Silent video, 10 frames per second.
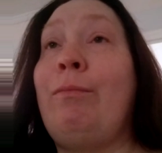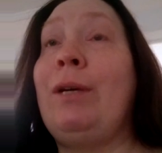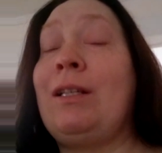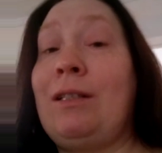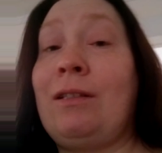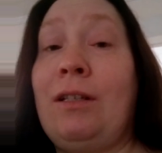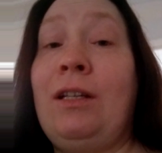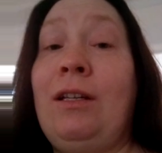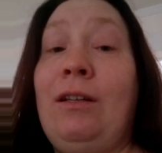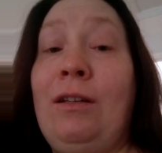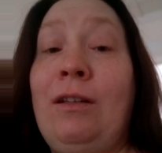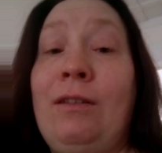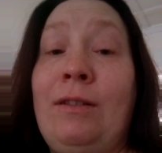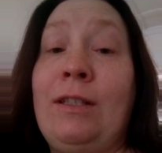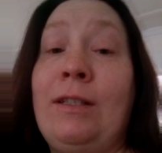because
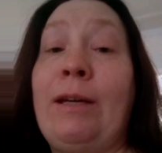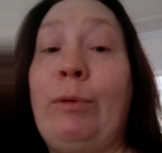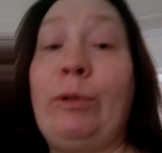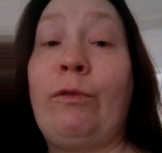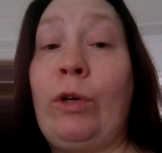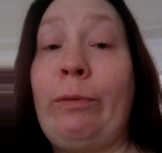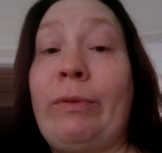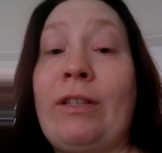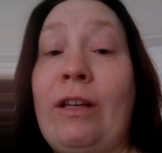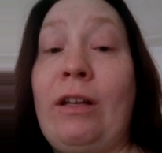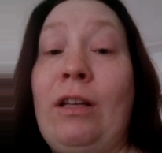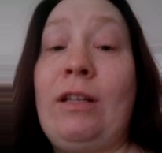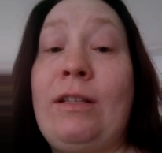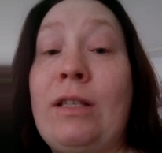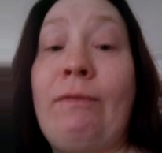he's disabled 40% in
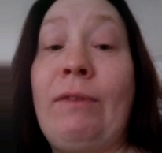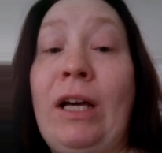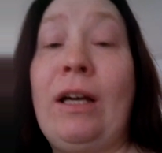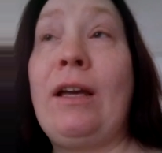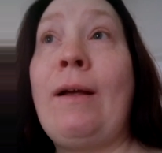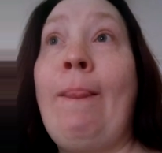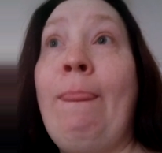his left eye.